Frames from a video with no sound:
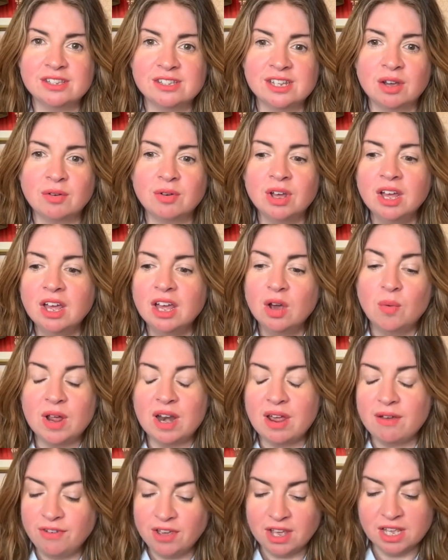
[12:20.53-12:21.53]
So
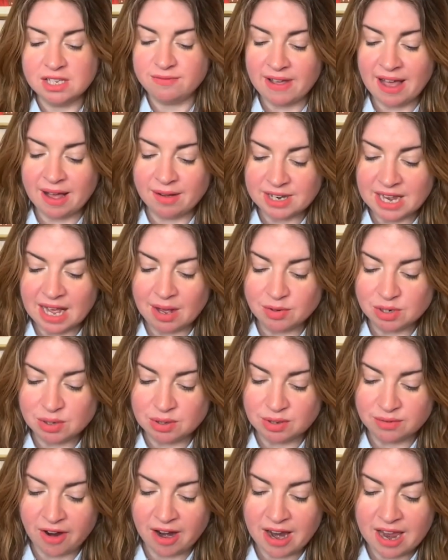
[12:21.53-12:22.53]
when I first found out
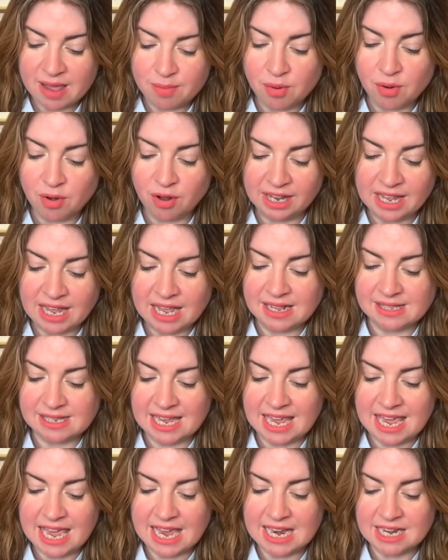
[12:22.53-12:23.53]
she was very poorly
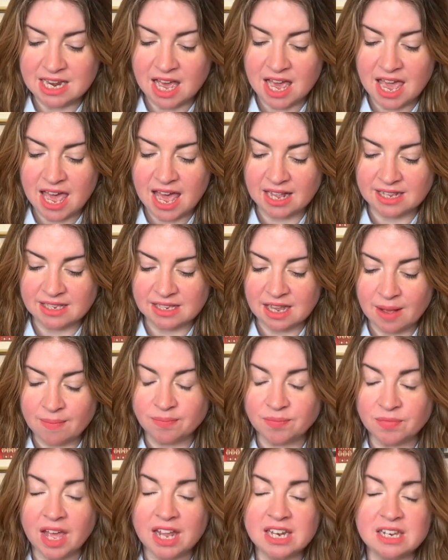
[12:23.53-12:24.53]
indeed, I had
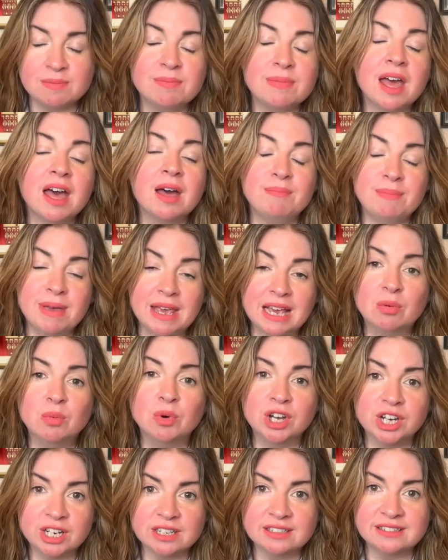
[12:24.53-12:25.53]
a big
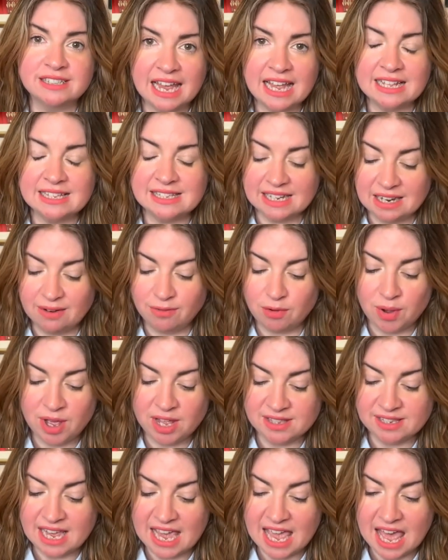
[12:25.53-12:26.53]
work day, significant
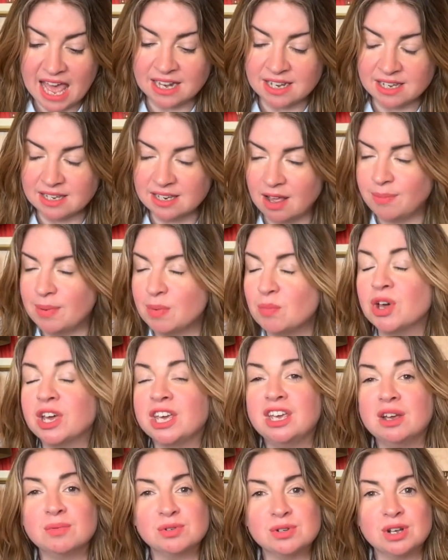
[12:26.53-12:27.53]
work day, and I've been
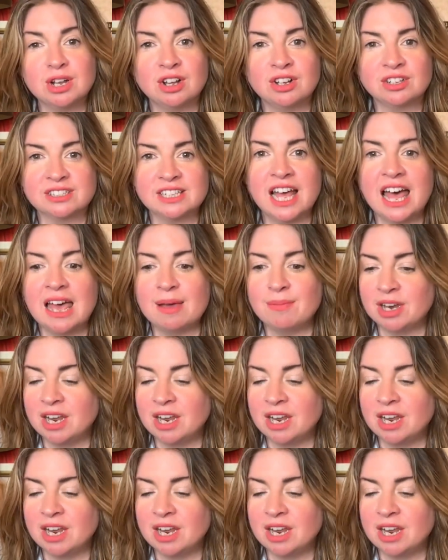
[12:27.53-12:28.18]
working up to it a long time.